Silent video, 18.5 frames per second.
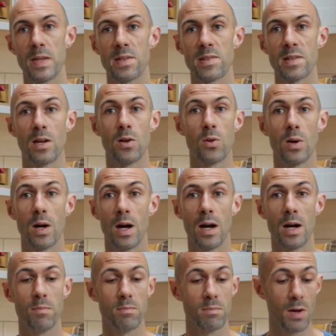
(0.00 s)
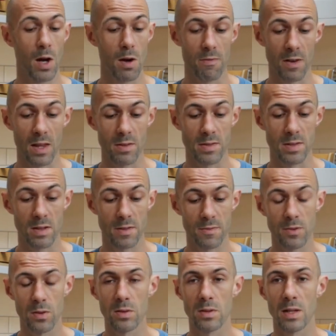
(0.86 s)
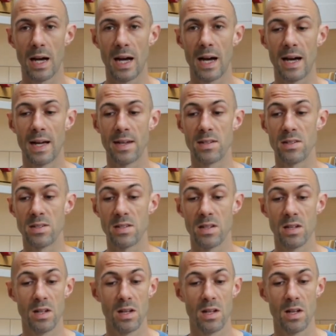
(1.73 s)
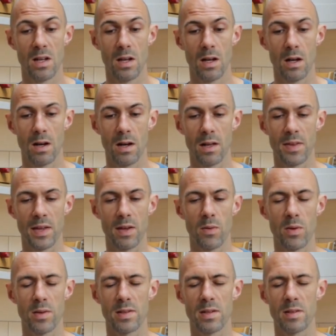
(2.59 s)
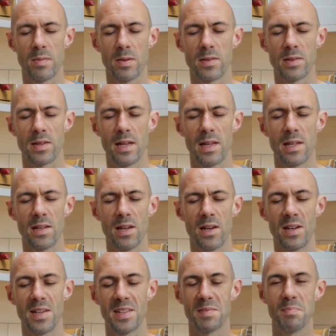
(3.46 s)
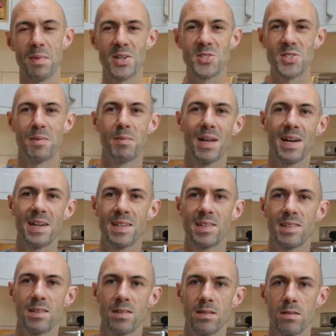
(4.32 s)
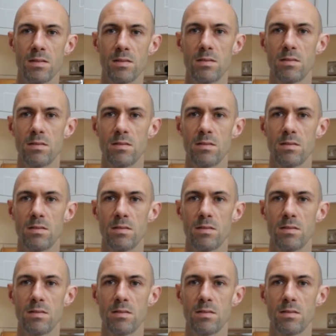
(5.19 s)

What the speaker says: So hopefully that was useful, and I think what's it supposed to smash them likes.